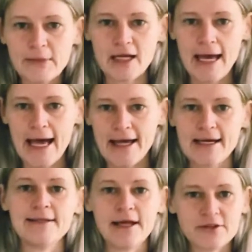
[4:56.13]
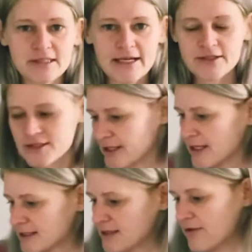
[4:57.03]
to add another layer to
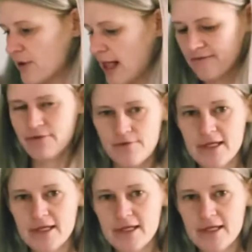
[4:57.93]
this, so we'll have 3